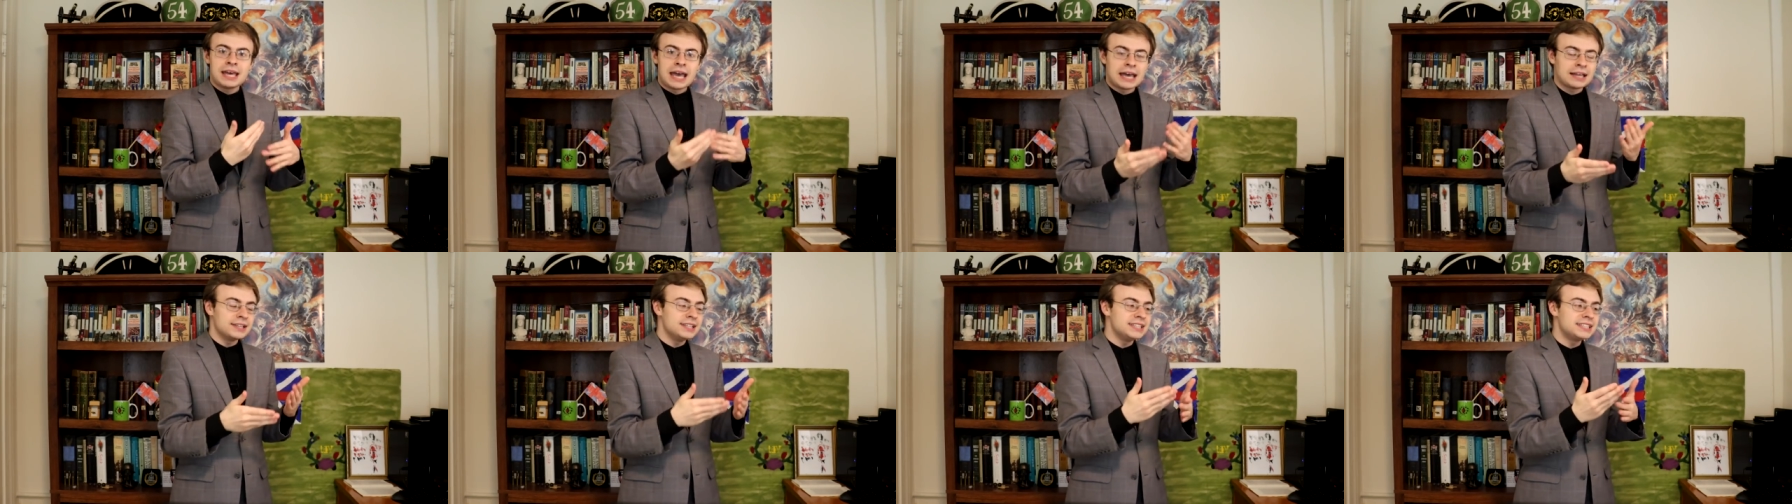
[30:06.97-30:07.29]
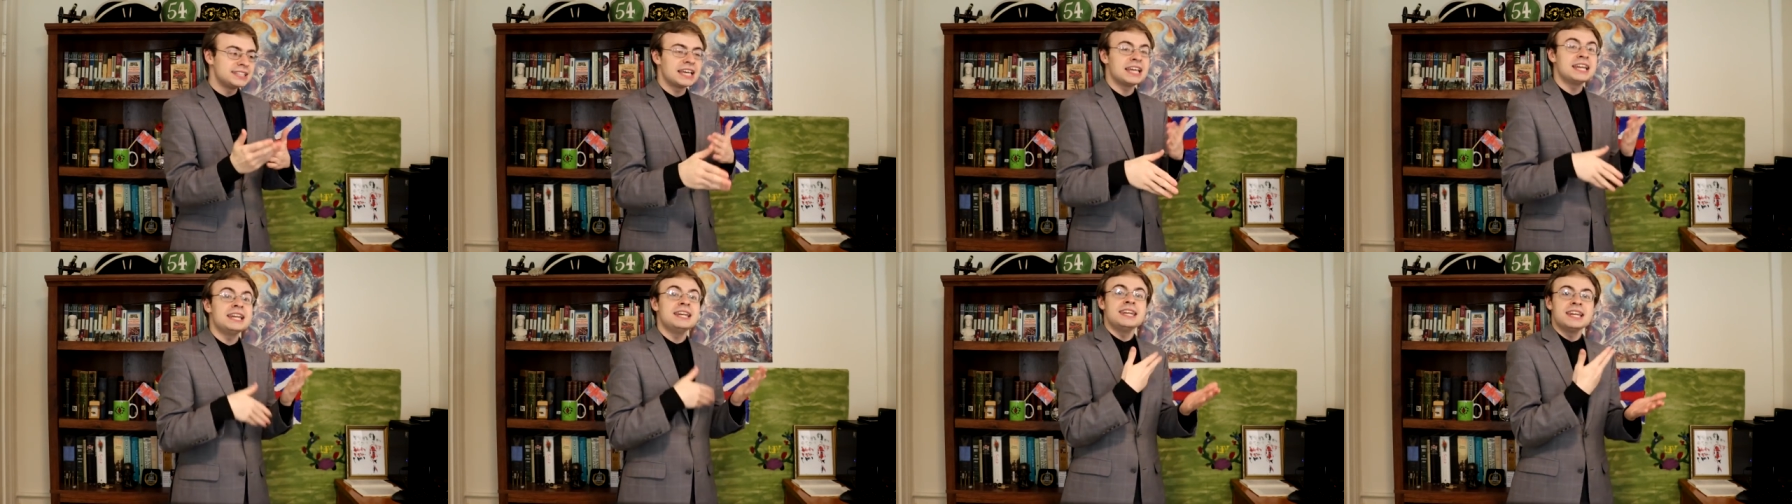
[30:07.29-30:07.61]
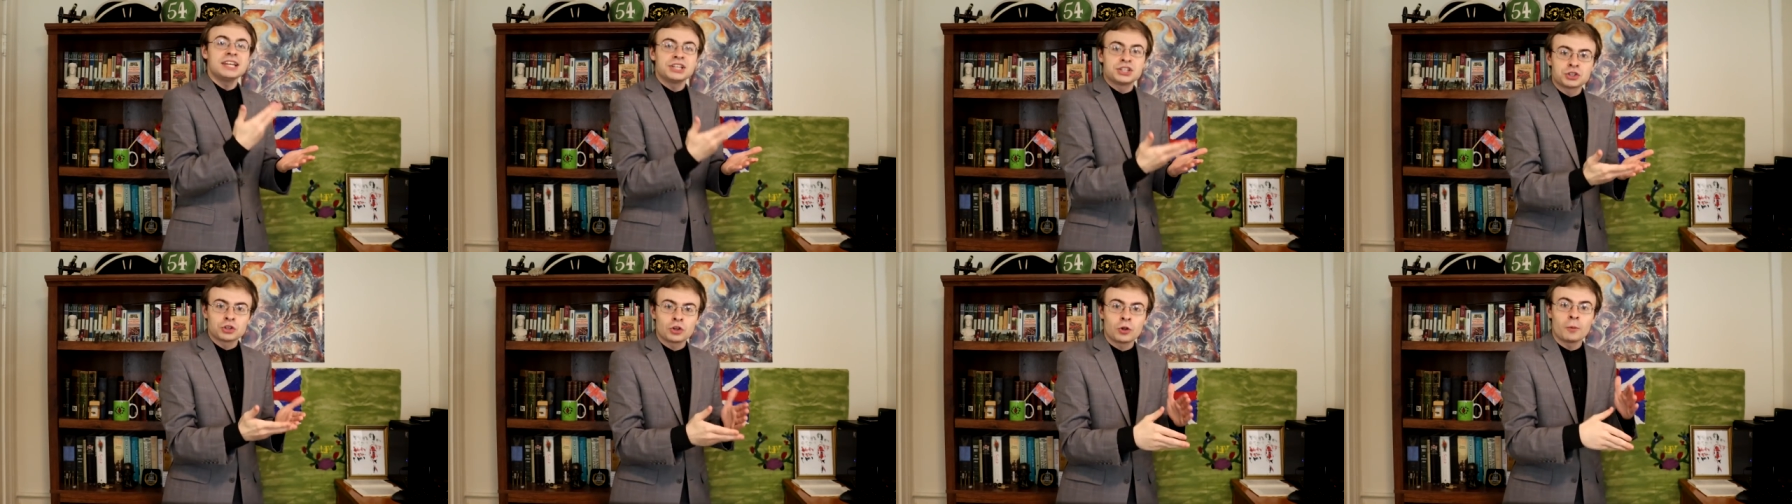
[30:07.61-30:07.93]
at least
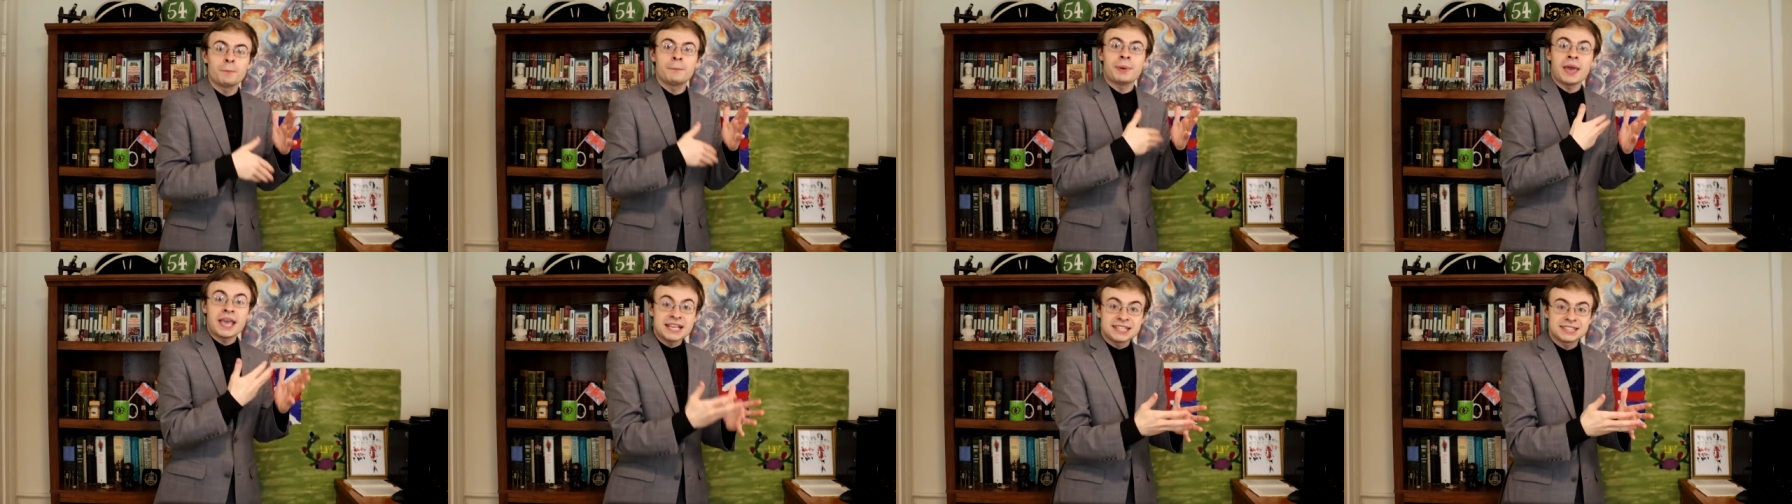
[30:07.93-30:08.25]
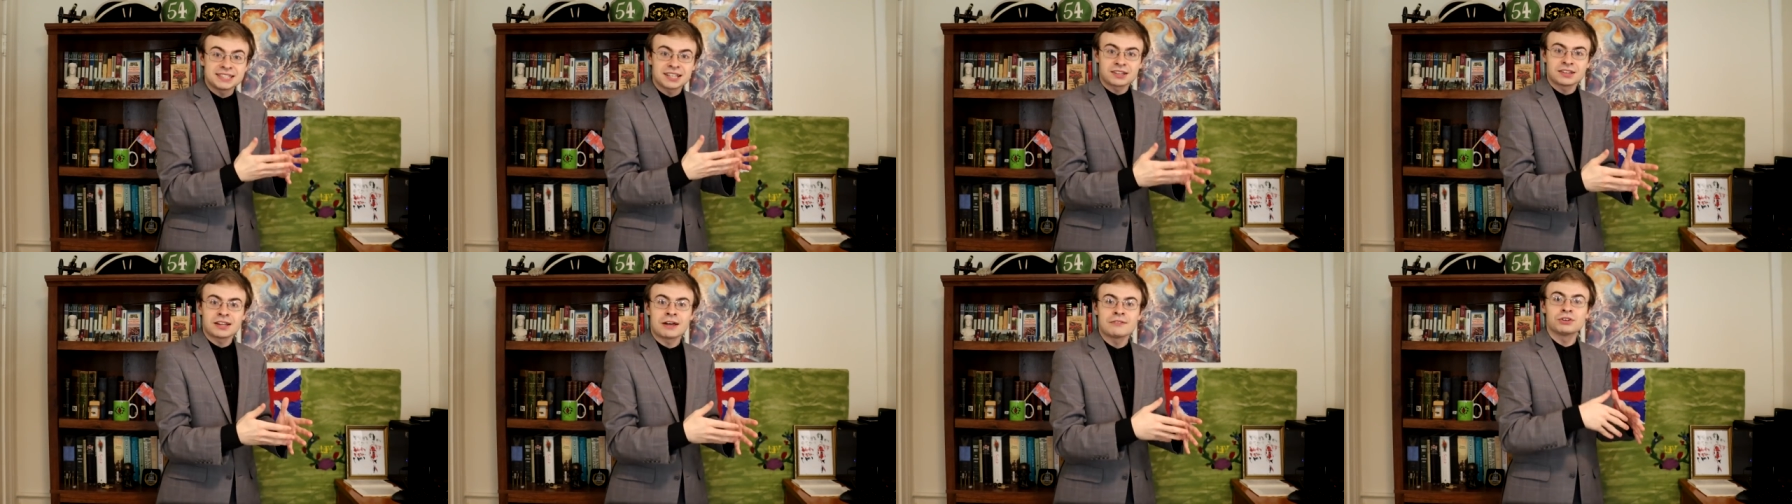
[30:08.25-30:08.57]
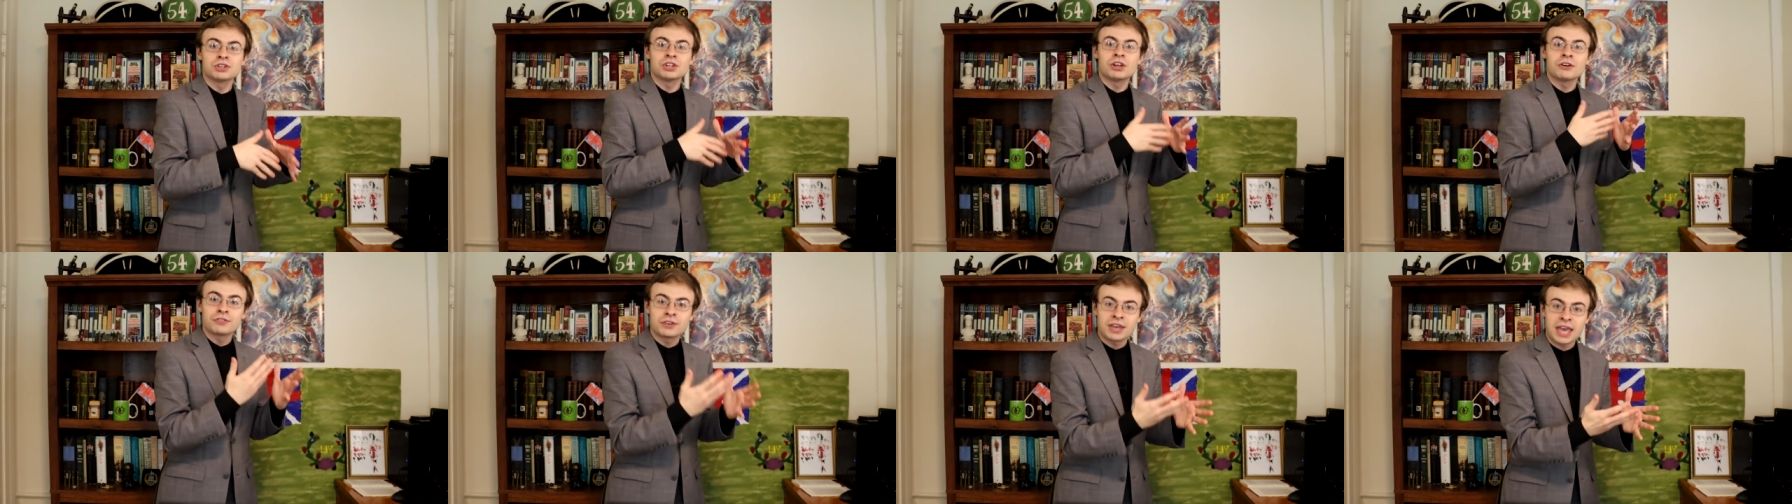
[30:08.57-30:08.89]
initial basic
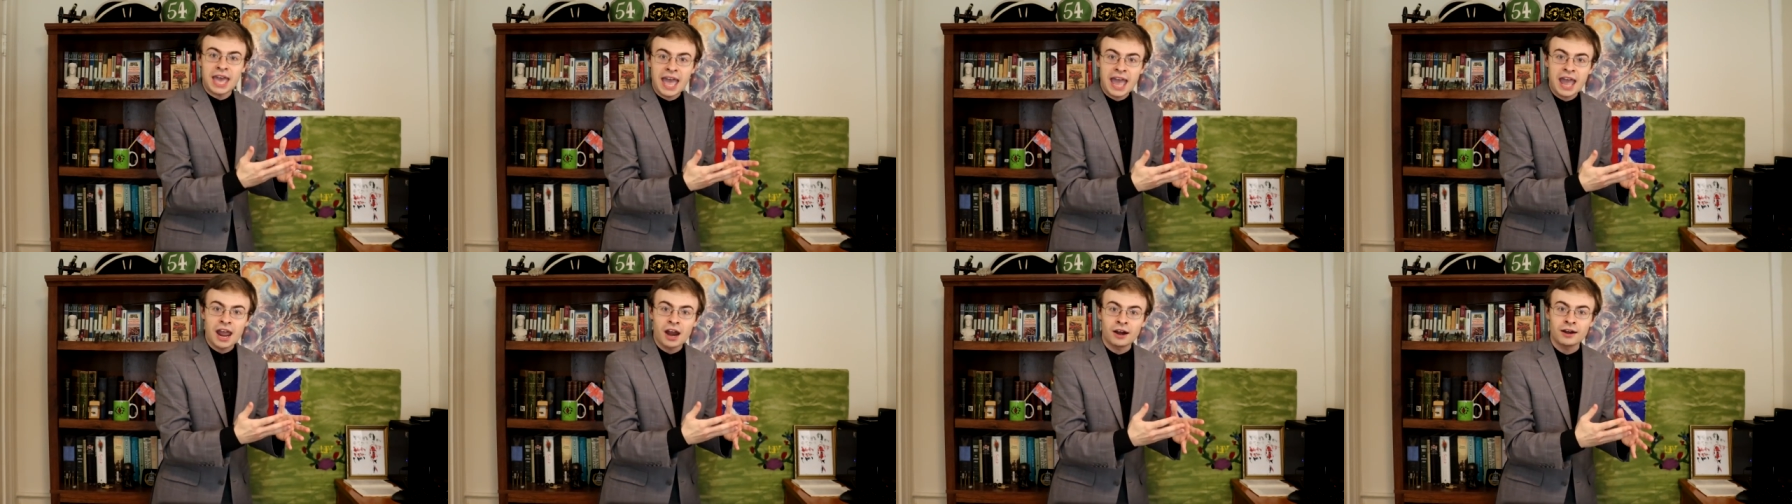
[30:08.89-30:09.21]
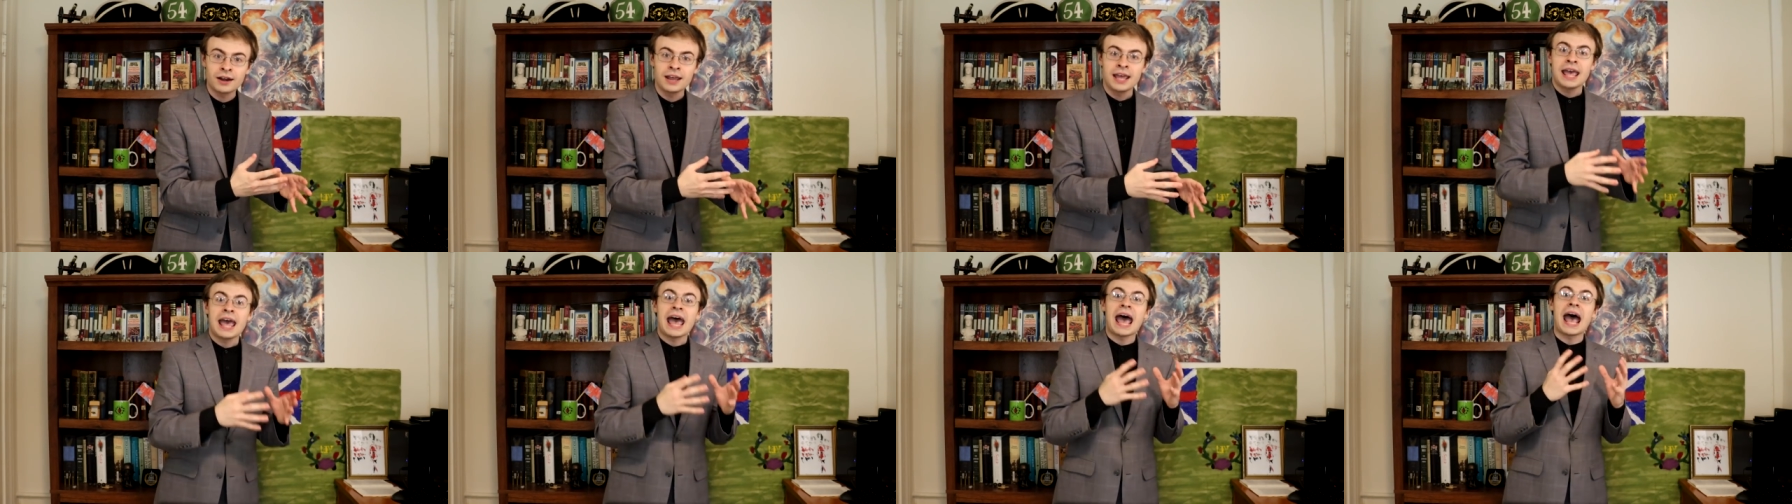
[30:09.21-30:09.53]
level of care